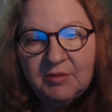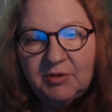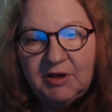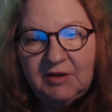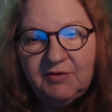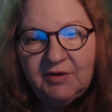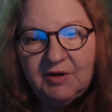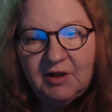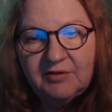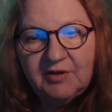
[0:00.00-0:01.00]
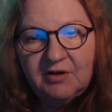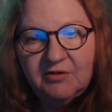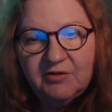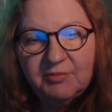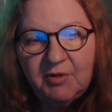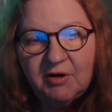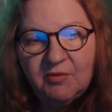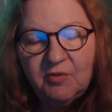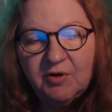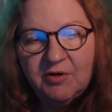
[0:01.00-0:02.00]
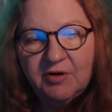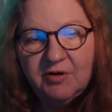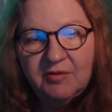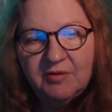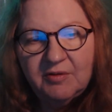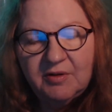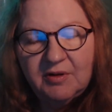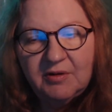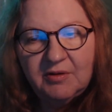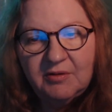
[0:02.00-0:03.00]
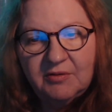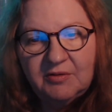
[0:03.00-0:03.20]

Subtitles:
but even Senators Mark Warner, a